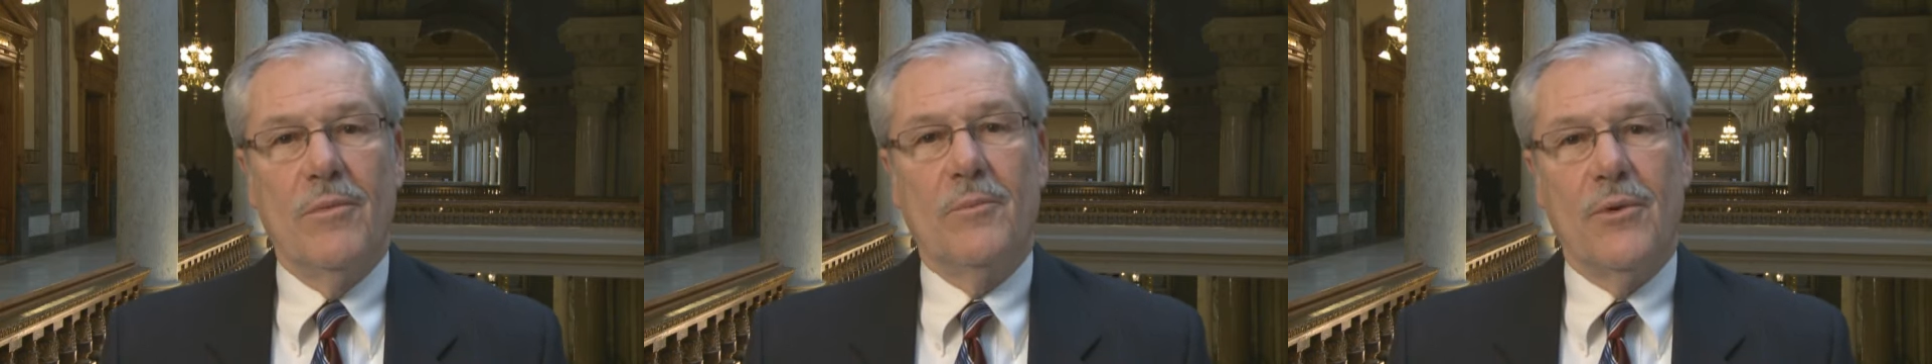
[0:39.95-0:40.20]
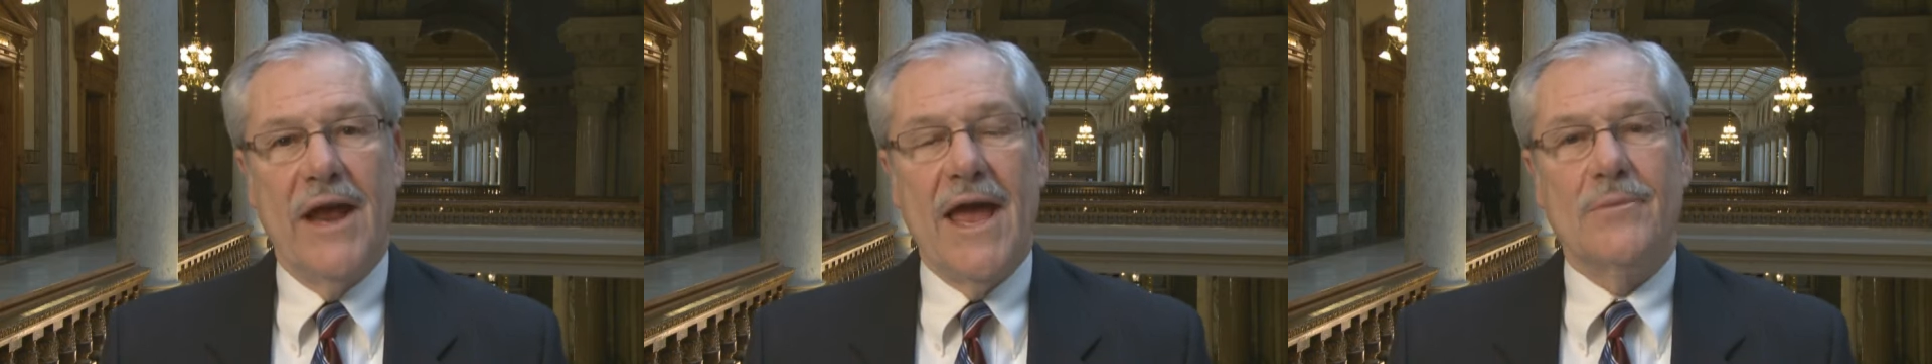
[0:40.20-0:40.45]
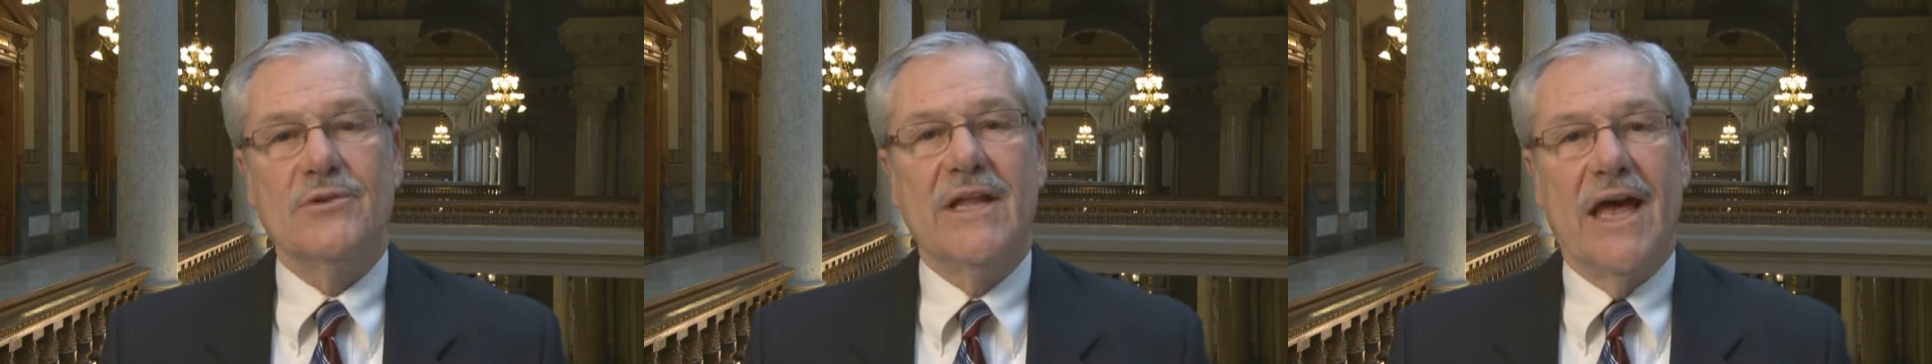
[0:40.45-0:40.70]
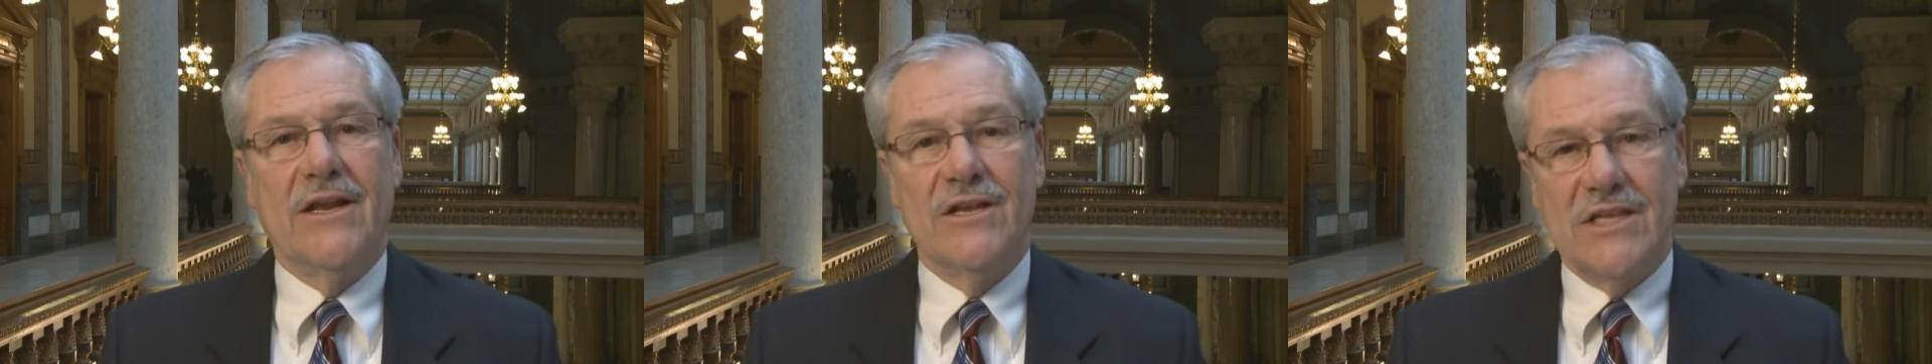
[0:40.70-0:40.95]
but perhaps
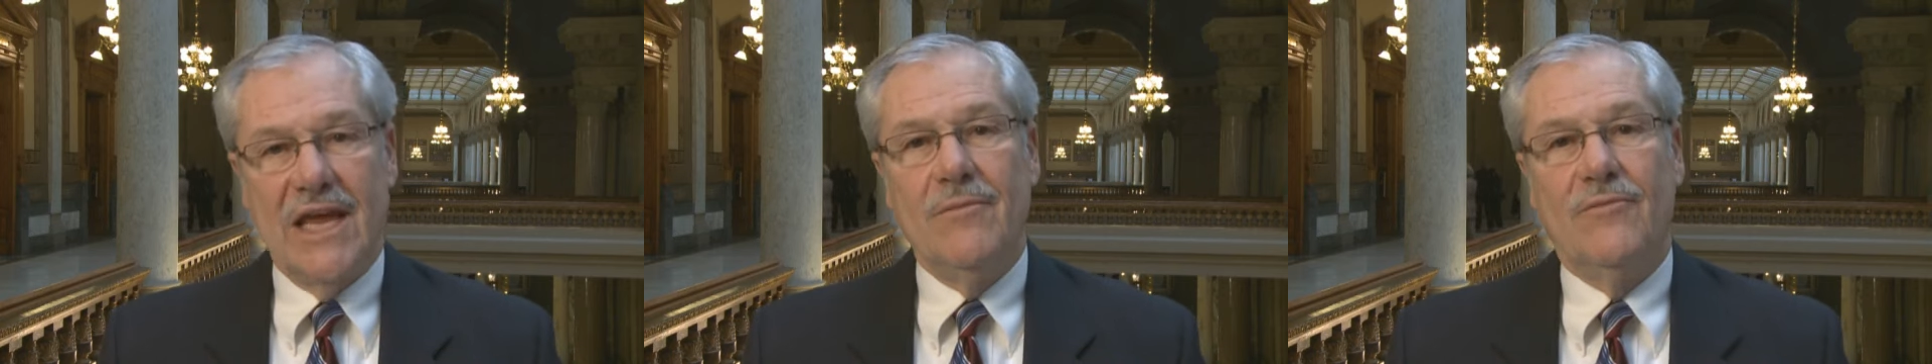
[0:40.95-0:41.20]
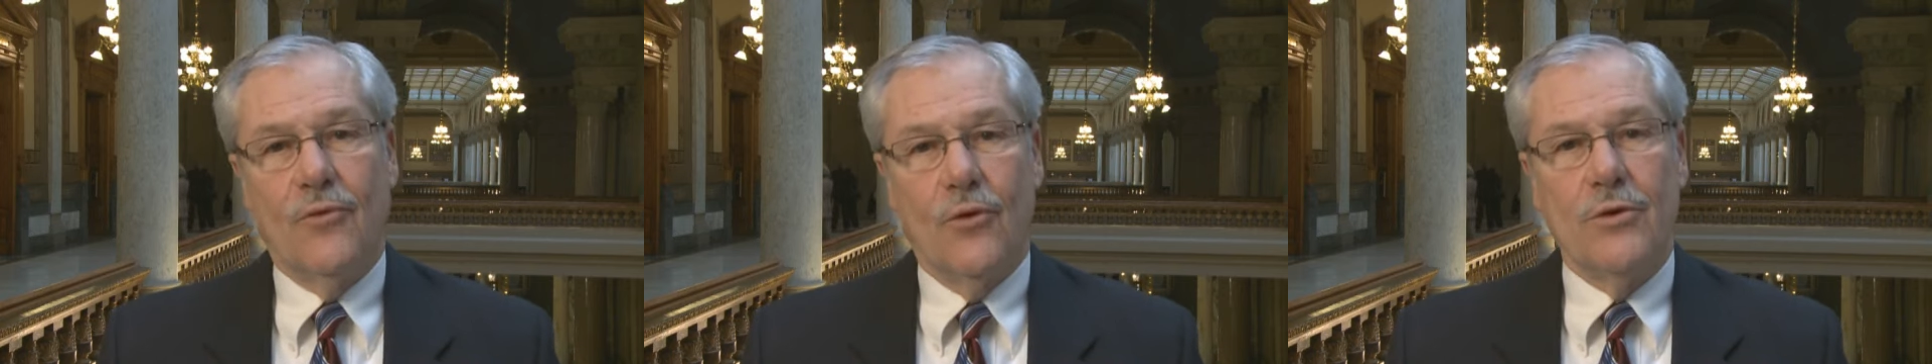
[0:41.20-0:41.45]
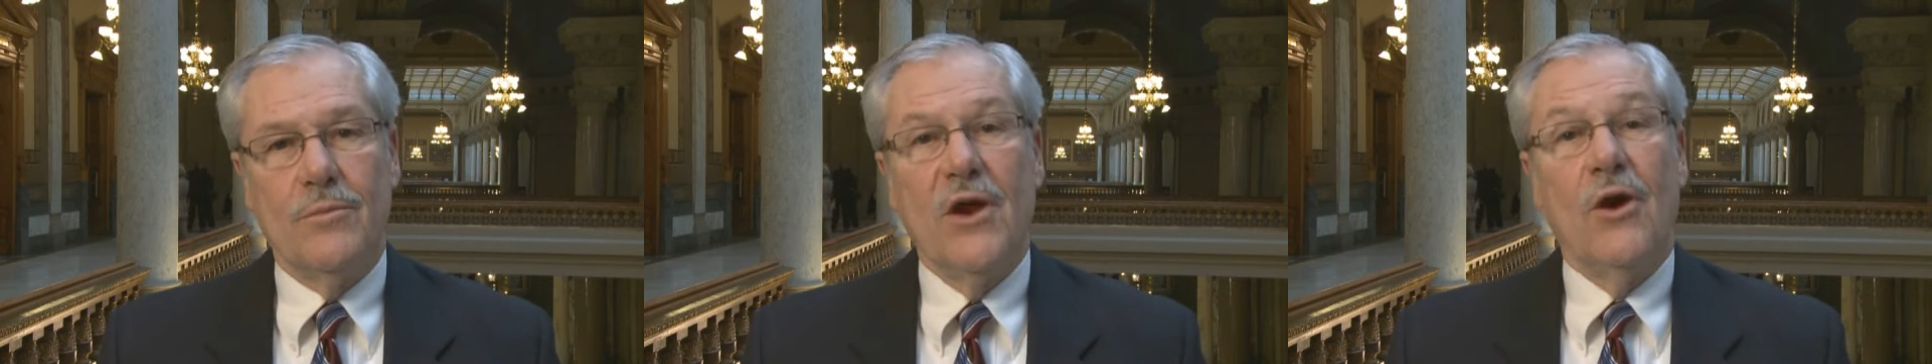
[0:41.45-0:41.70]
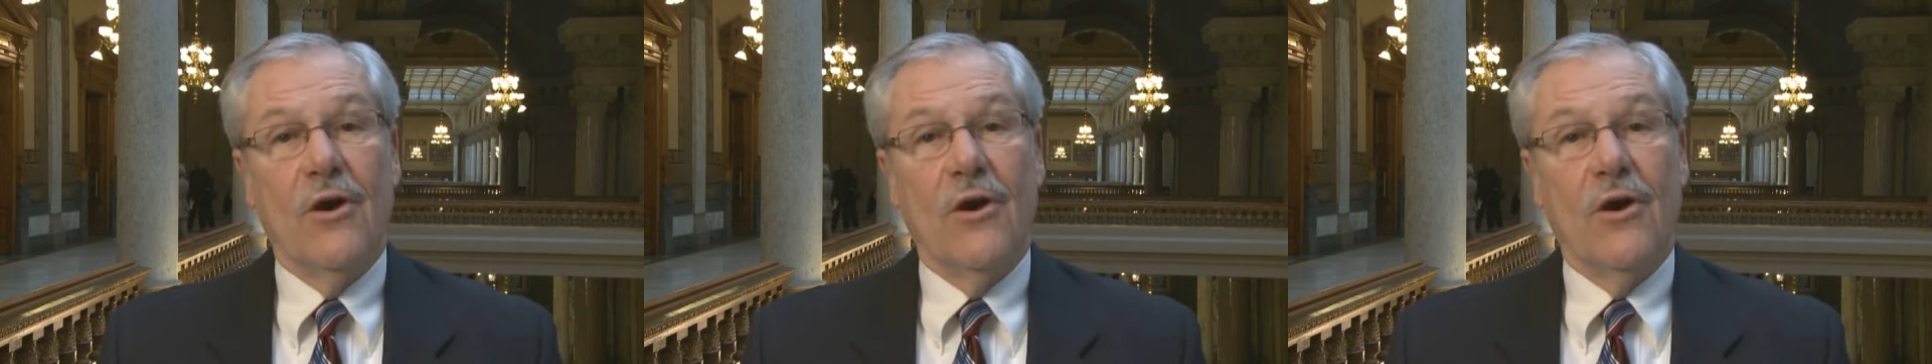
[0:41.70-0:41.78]
not in the same form